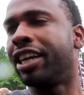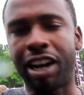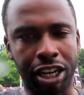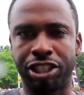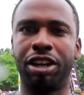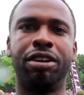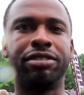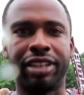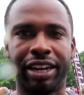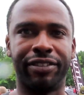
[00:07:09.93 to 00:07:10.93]
car
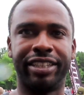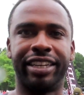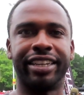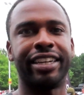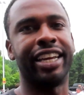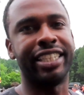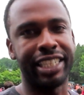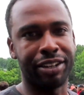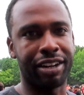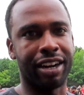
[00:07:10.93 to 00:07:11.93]
shows, everything. A
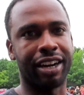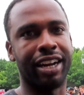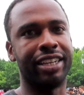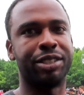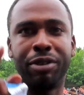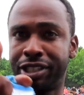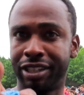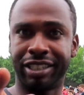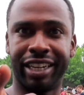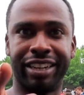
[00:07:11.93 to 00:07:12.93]
T L Car Guys. What's
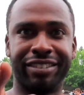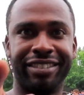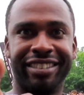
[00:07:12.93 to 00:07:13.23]
your channel?